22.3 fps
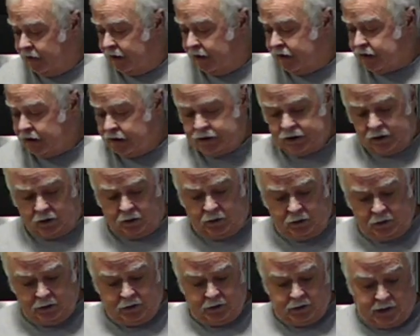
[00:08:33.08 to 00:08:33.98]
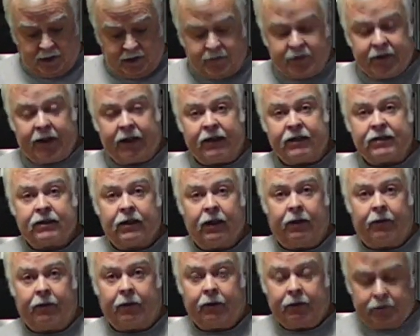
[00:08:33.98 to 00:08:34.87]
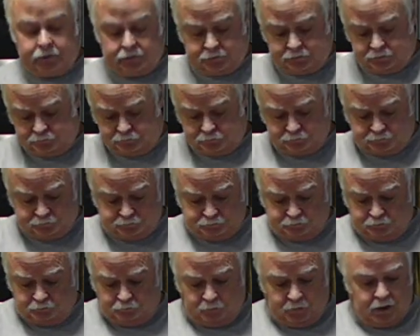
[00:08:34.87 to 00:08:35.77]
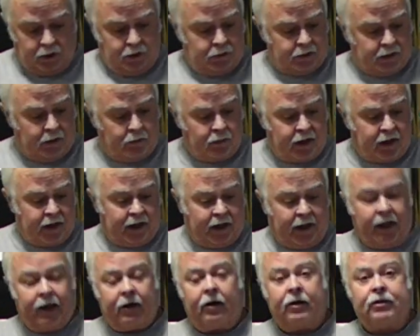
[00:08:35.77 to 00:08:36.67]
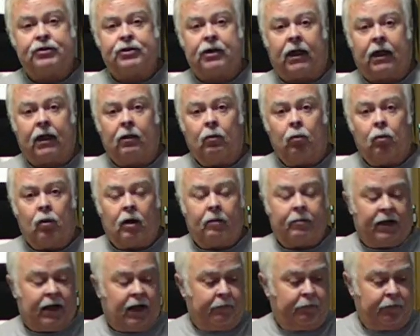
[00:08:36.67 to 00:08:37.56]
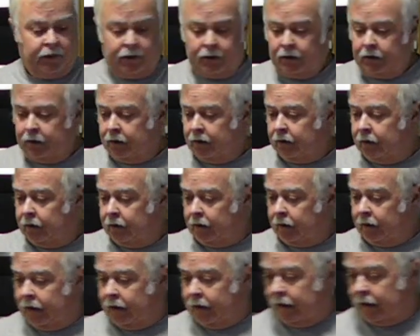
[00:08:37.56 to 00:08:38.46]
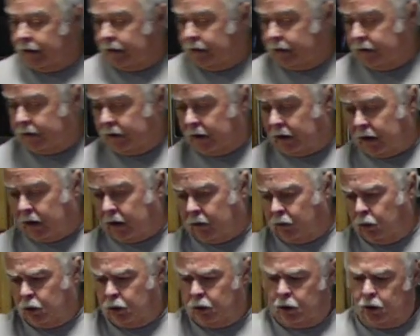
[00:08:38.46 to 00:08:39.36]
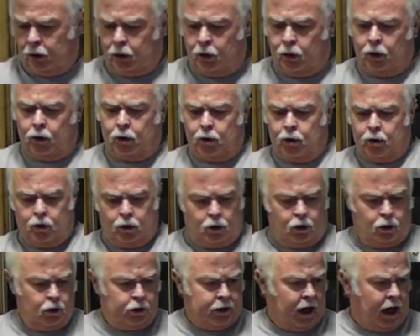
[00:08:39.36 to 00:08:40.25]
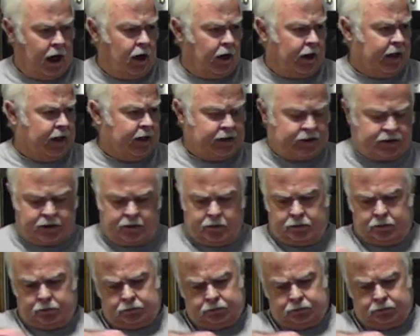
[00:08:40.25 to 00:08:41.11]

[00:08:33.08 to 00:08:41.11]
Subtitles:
minutes until everything is tender. Then we're going to add our chicken and warm it up. And woo, doggies!